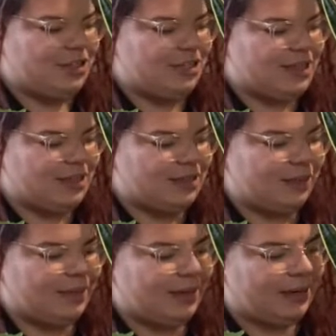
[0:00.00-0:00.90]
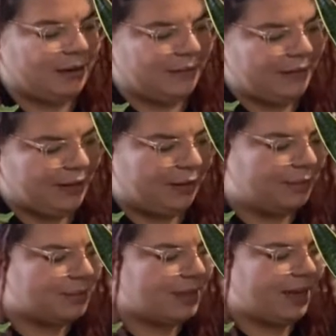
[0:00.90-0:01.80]
said something in her video. It
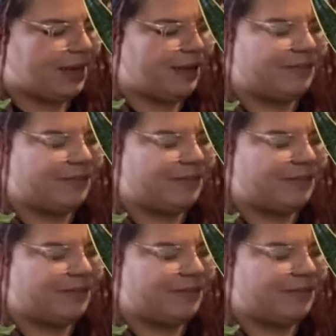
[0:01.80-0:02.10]
was like, are